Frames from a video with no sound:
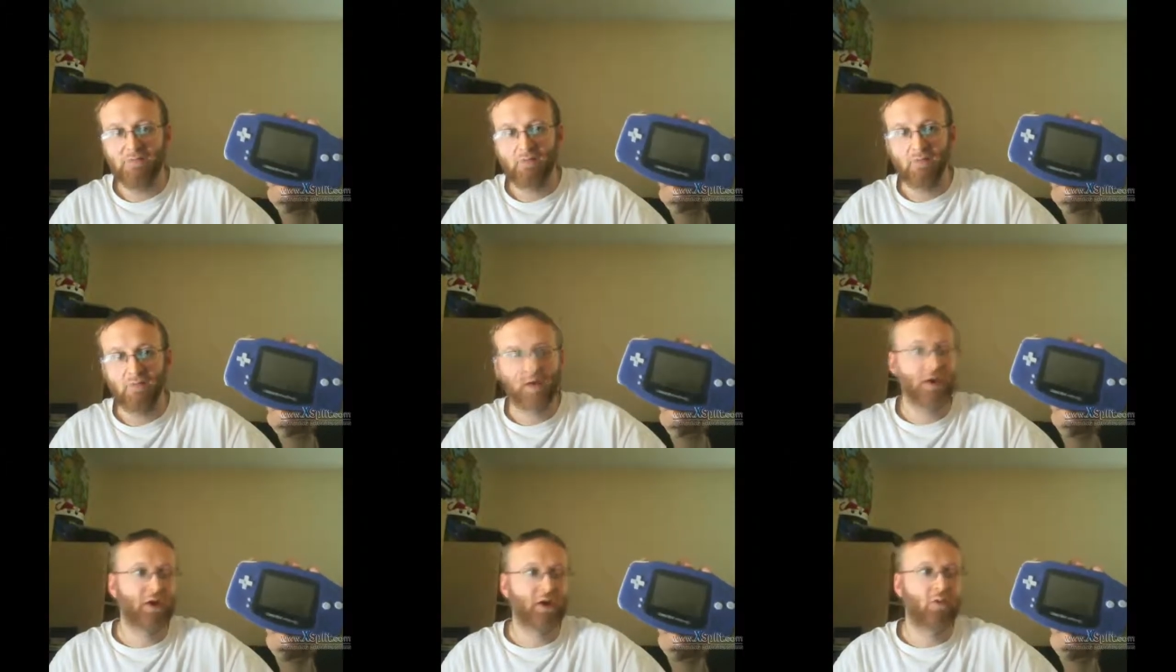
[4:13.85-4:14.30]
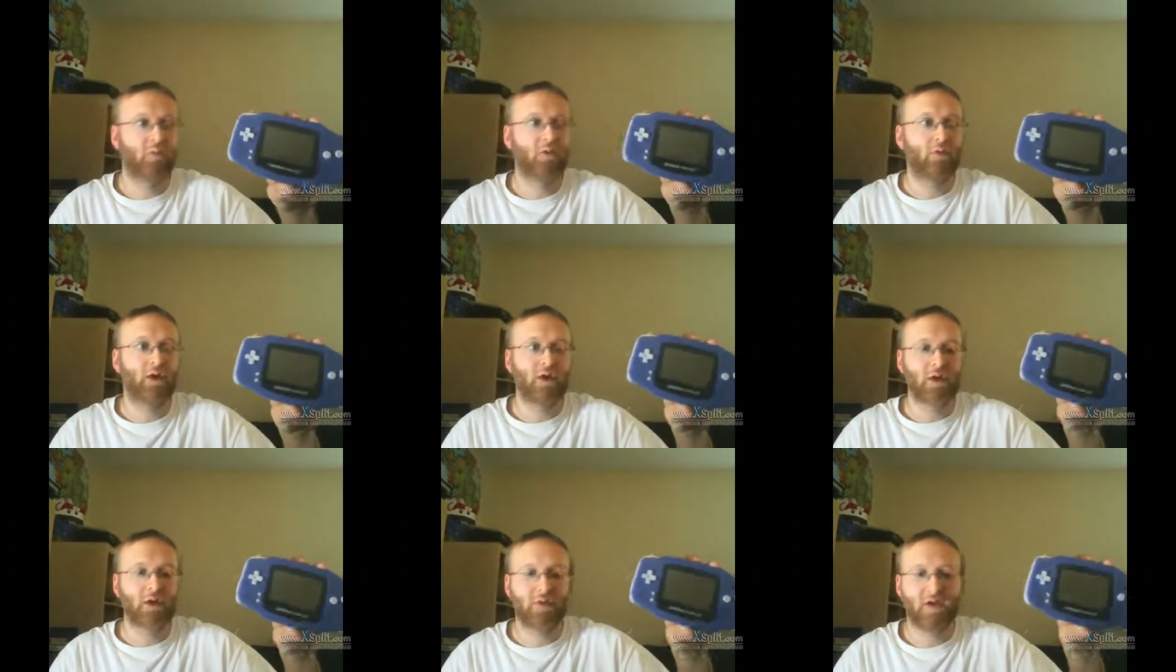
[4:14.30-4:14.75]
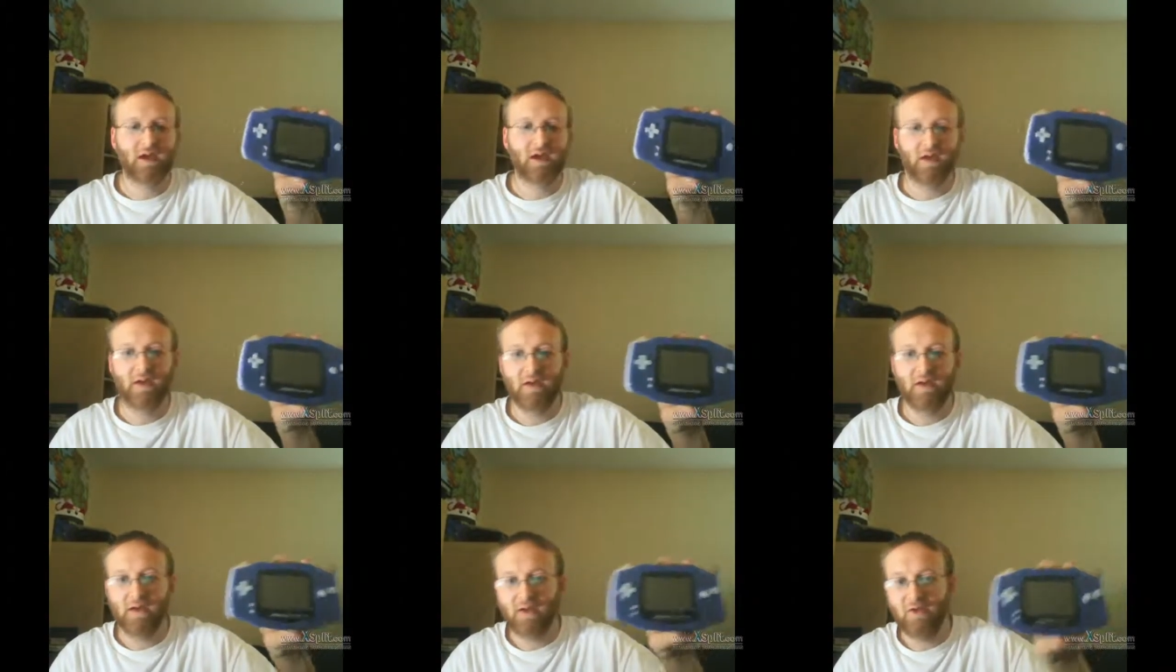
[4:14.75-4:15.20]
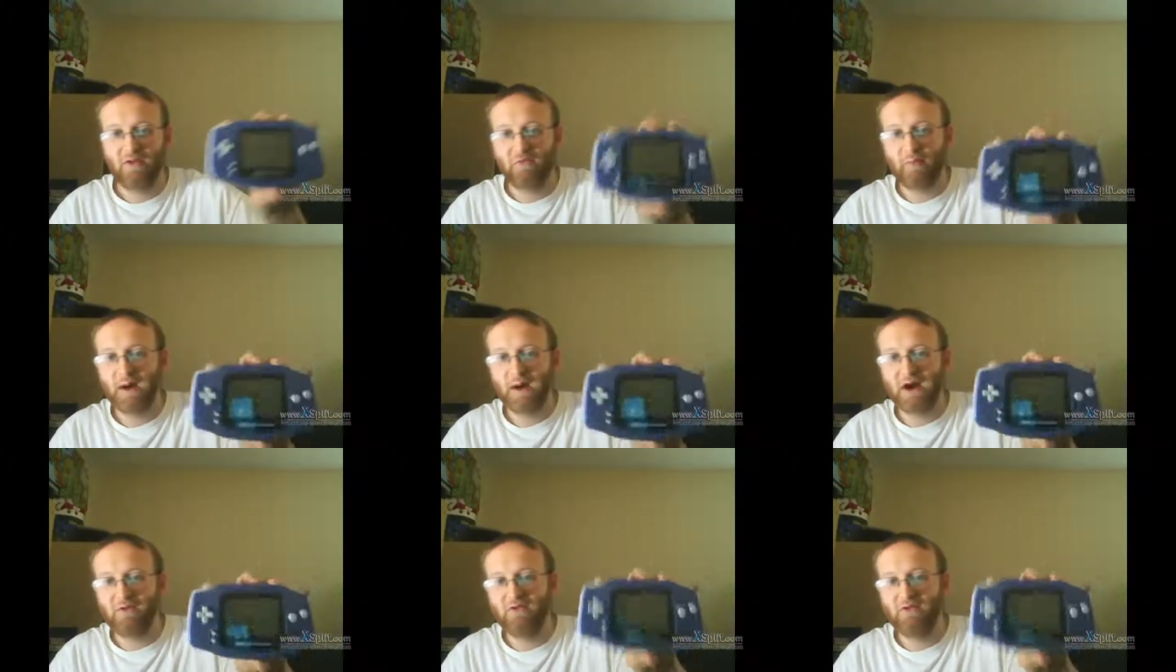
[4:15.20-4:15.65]
Wait, no, one other thing in this
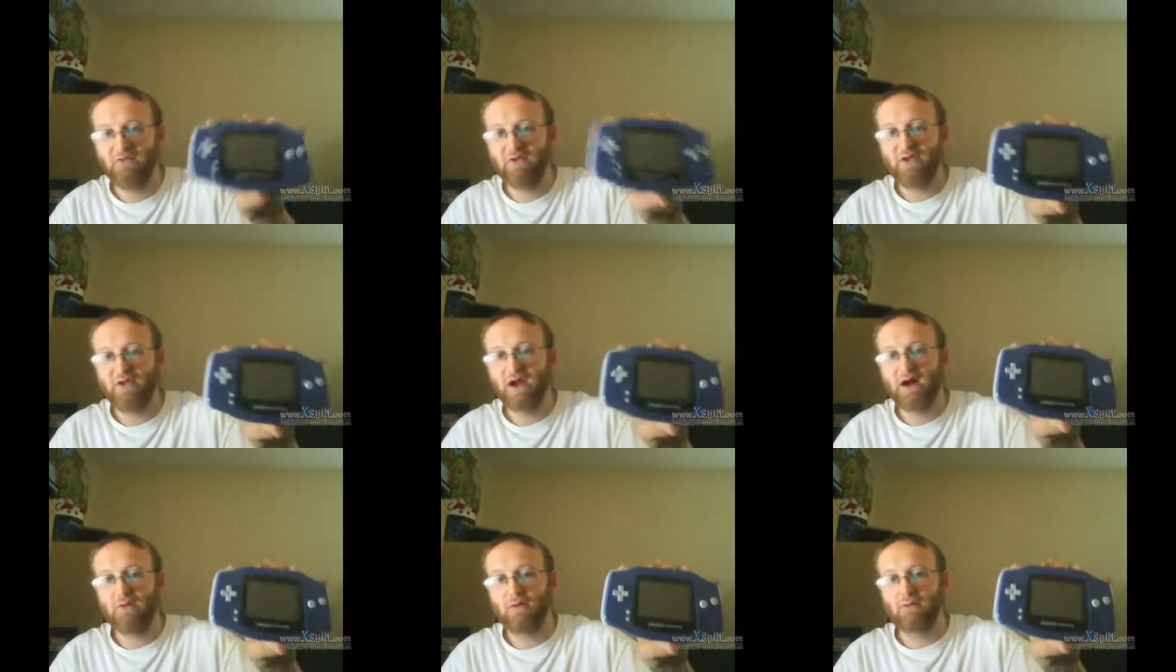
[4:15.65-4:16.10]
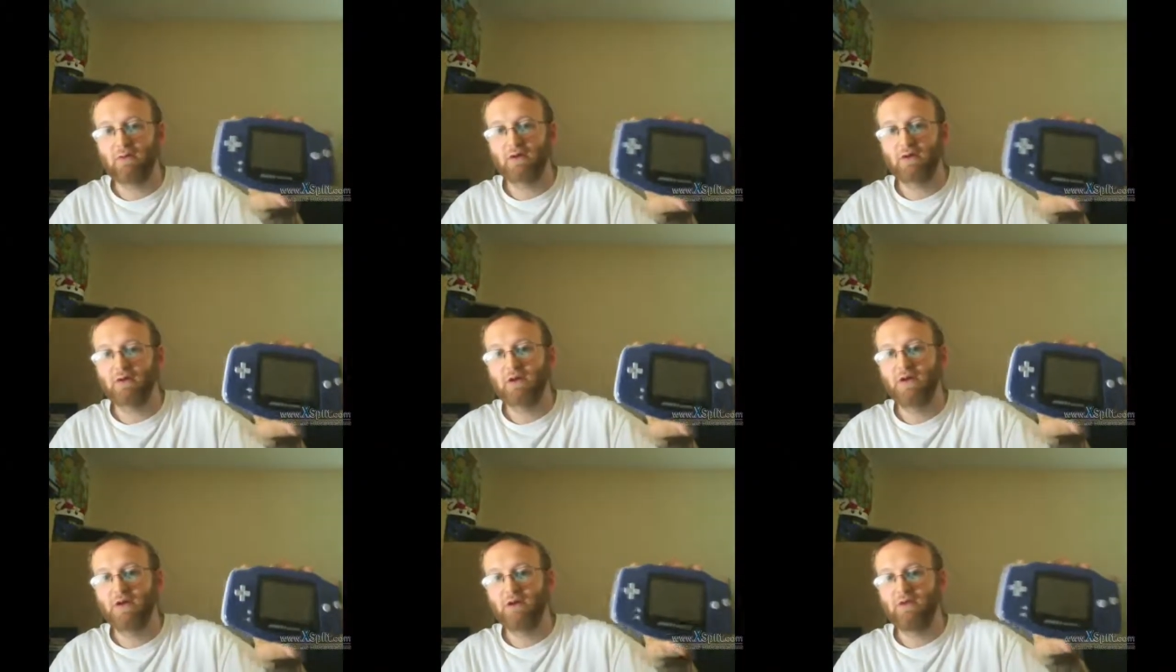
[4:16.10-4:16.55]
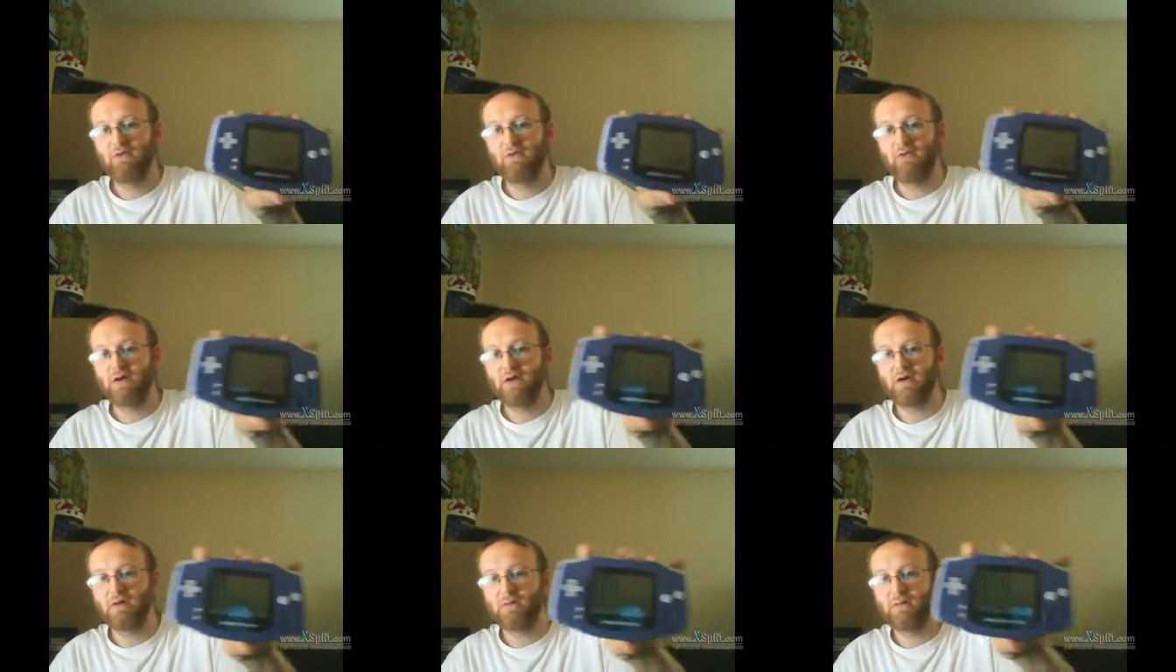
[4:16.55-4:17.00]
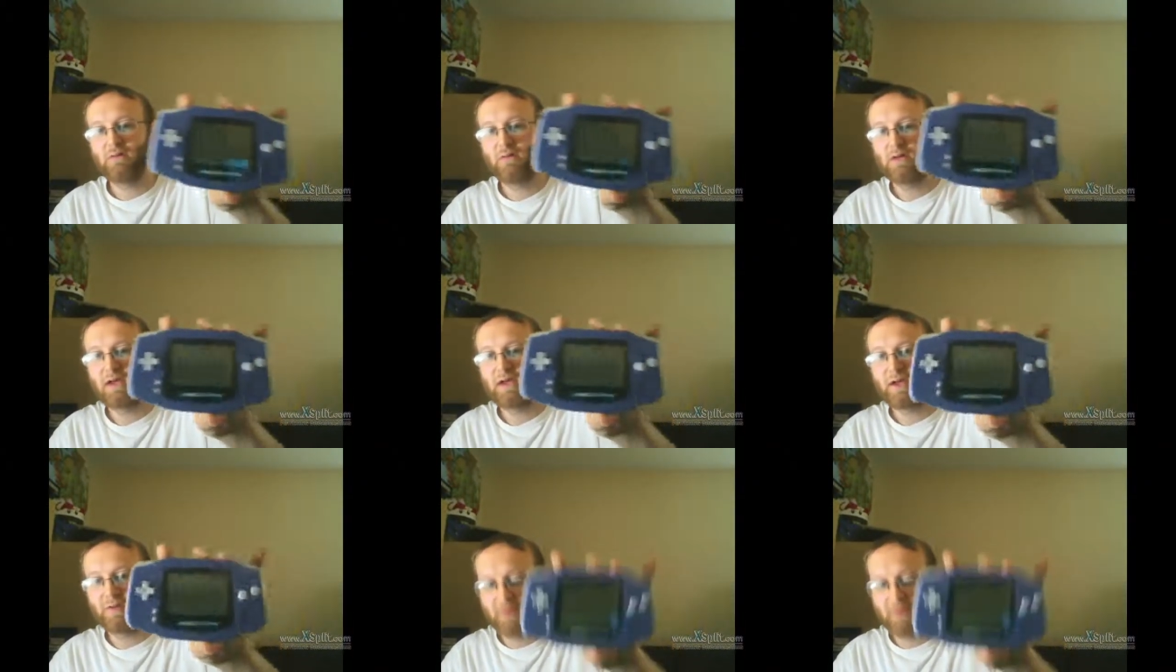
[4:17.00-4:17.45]
box that did not work. So
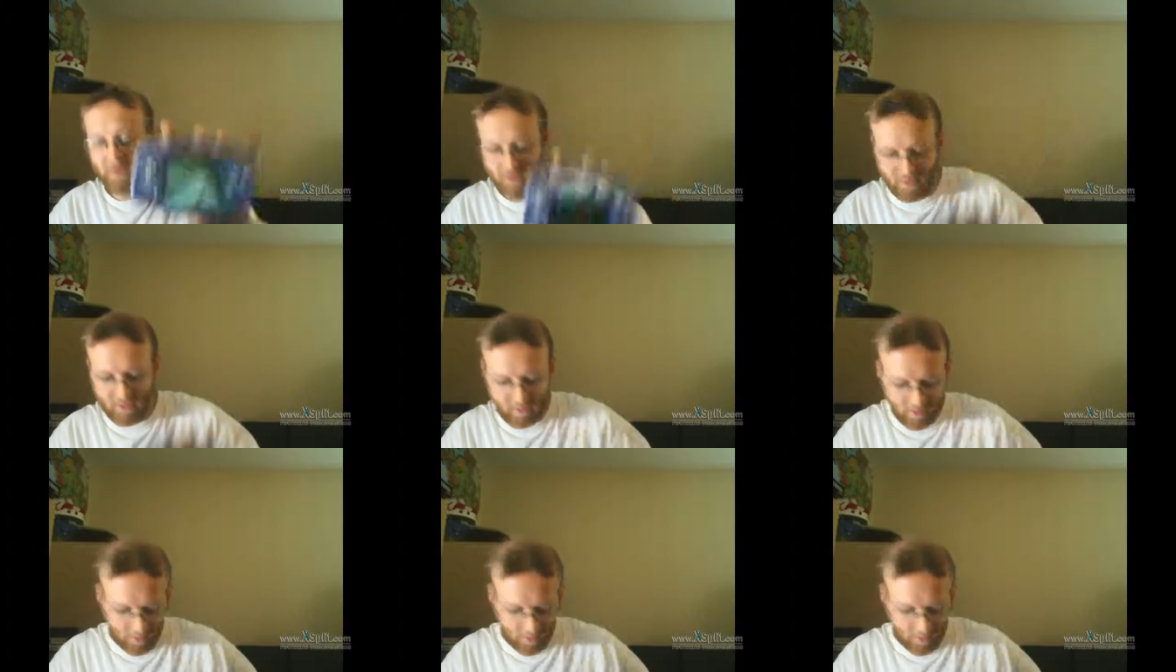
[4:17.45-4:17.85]
got that.